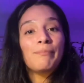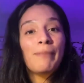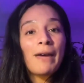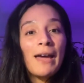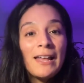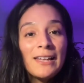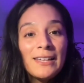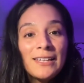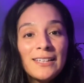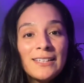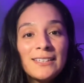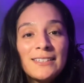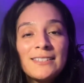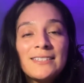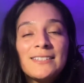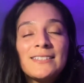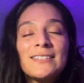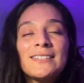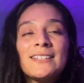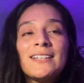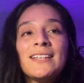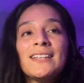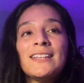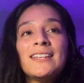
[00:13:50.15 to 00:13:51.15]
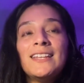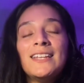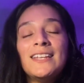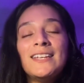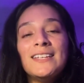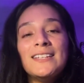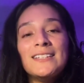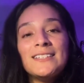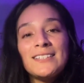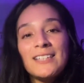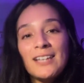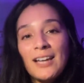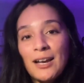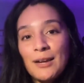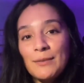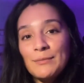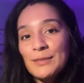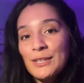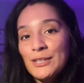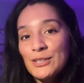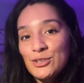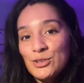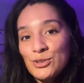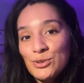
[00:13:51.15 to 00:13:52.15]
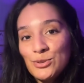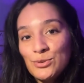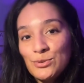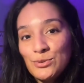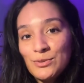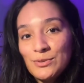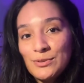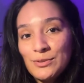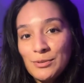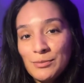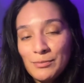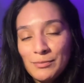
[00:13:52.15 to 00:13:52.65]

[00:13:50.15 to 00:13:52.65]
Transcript: Balance the time that you